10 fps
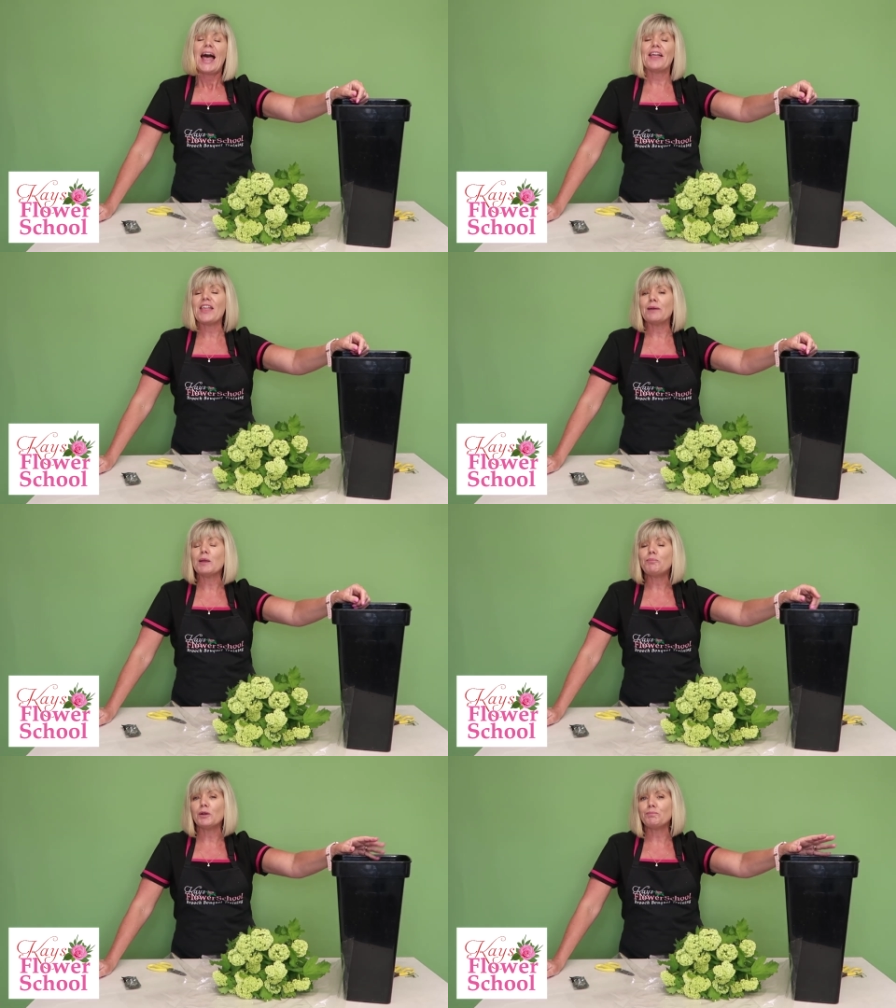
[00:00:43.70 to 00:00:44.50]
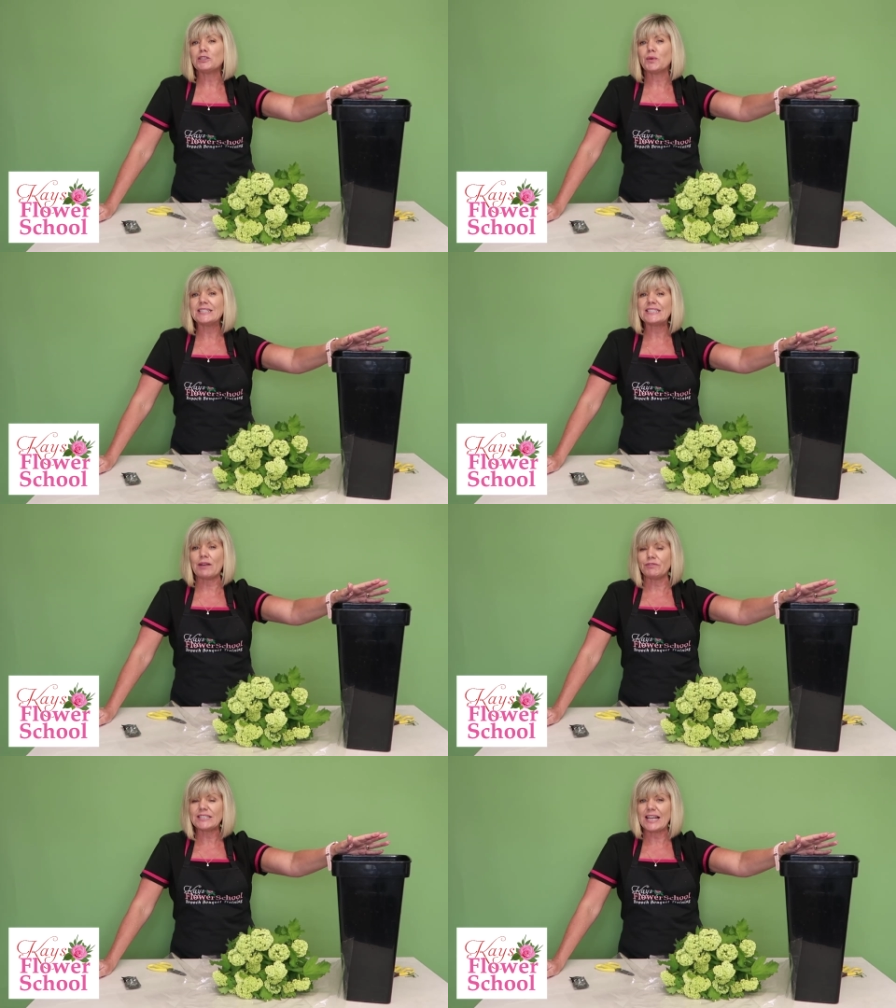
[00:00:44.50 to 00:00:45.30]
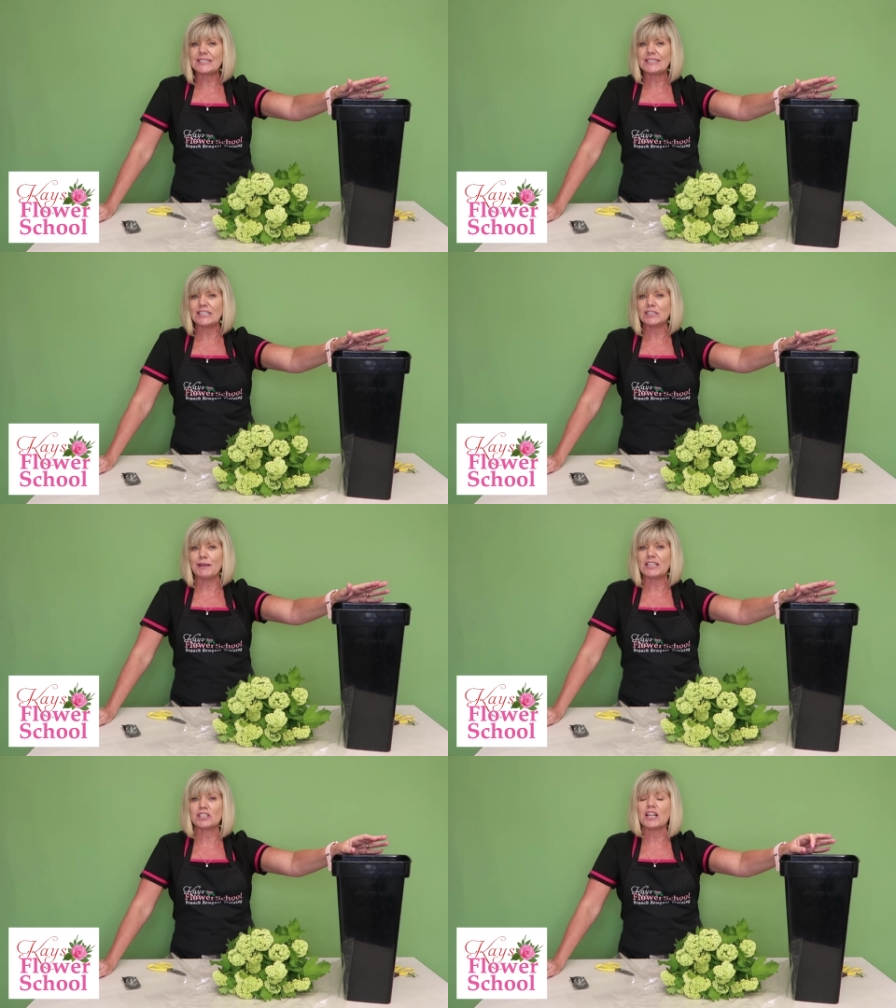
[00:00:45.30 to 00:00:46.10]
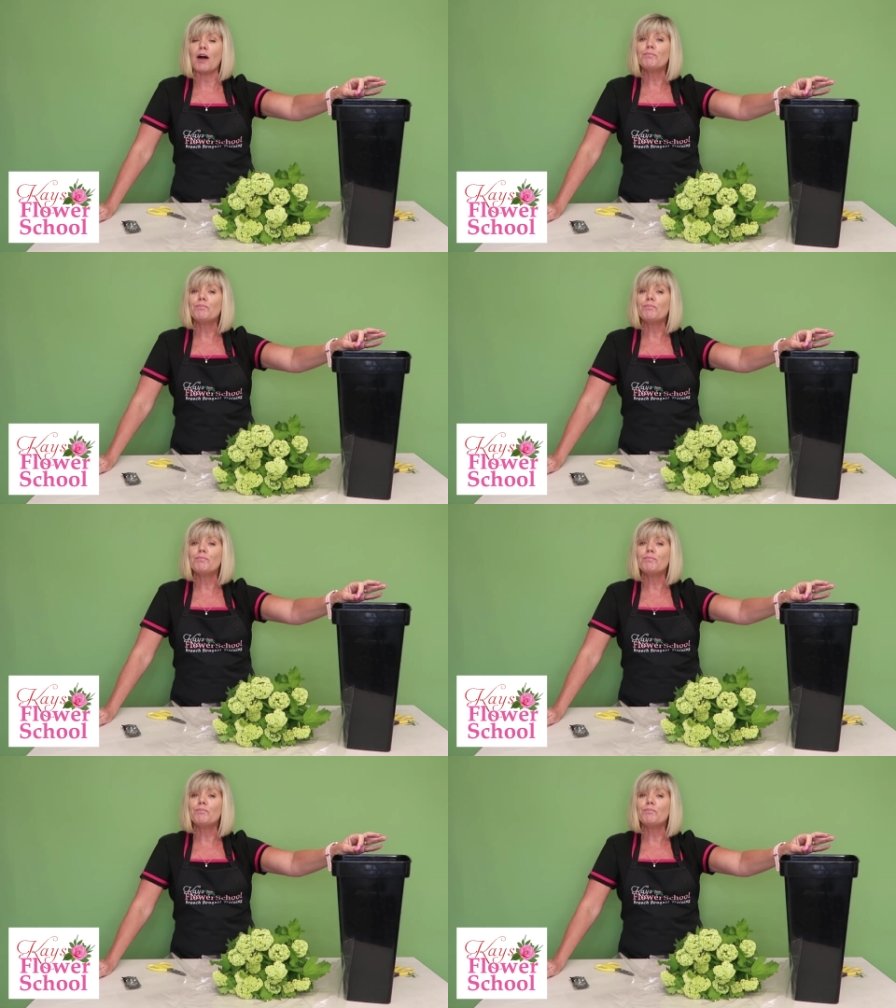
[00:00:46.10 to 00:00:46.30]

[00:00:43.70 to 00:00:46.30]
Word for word: And then we put between 7 10 centimetres